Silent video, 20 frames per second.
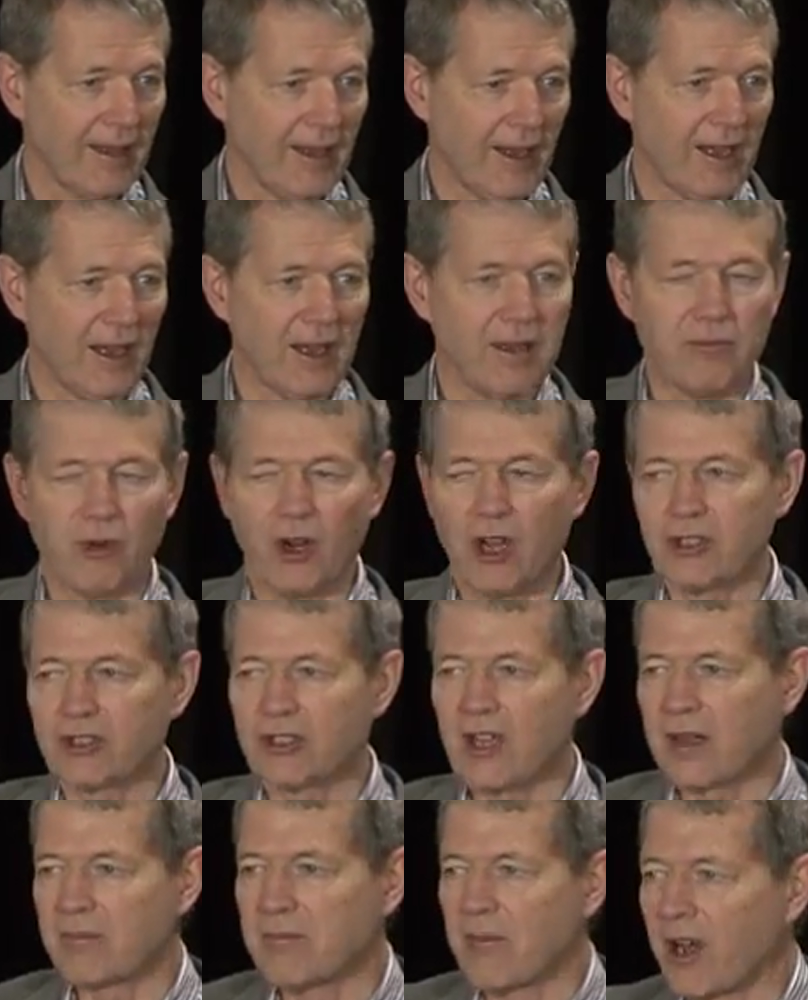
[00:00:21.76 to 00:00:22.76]
And whilst
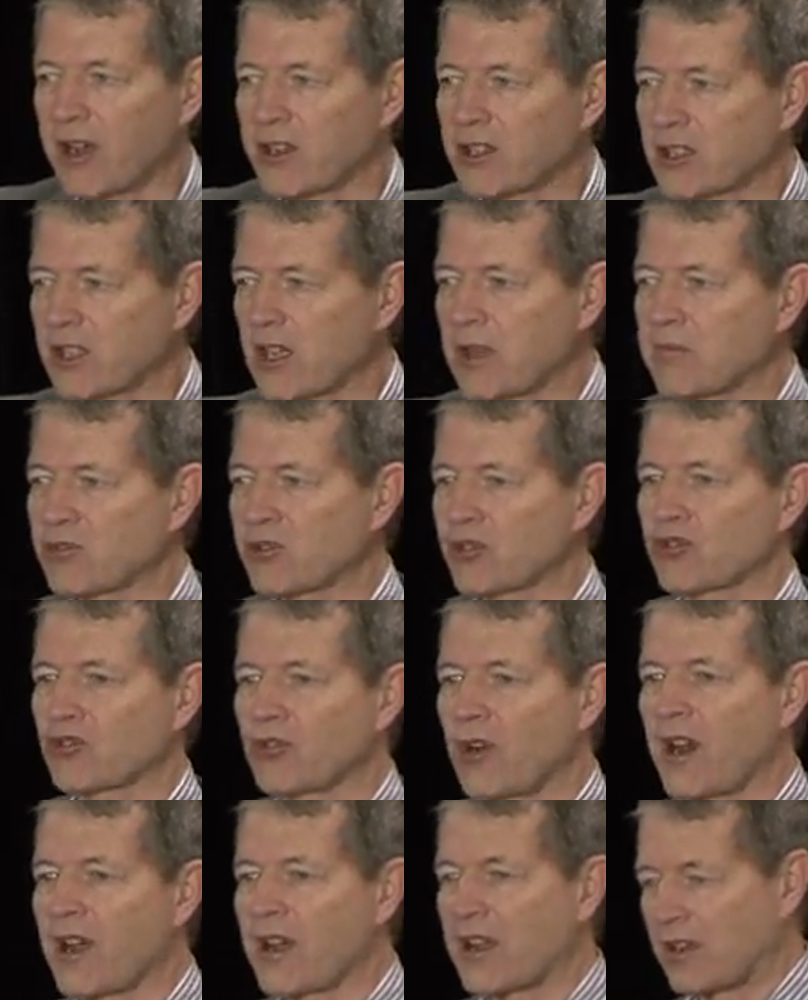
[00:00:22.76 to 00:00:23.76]
that might seem
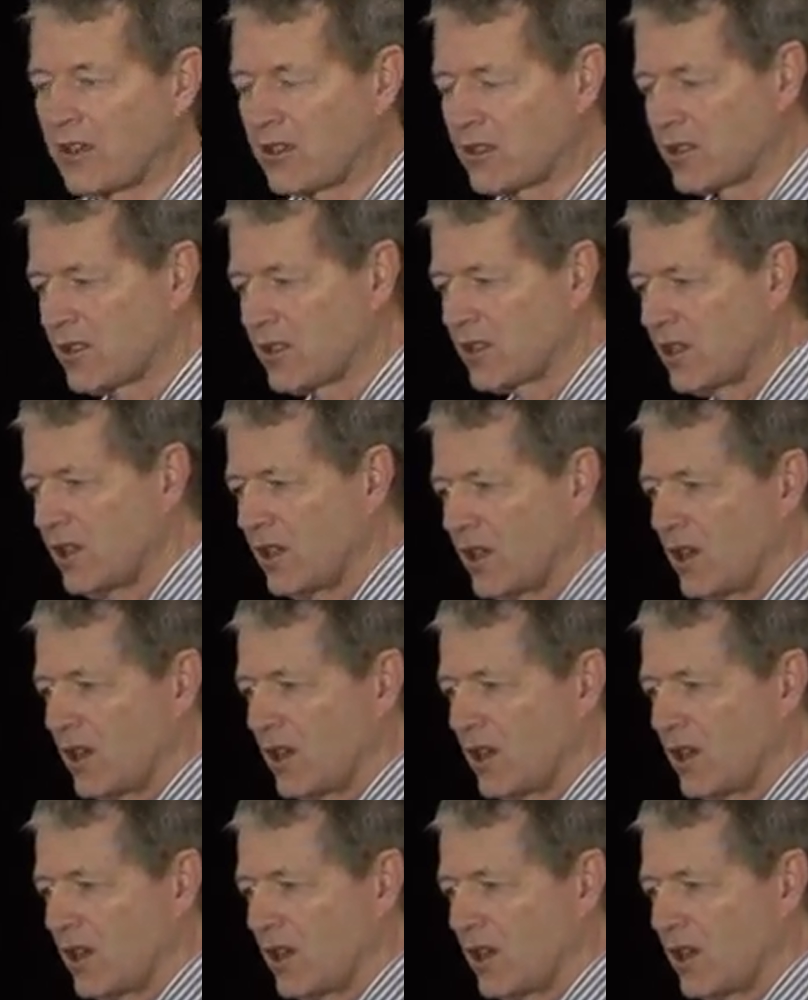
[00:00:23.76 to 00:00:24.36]
strange,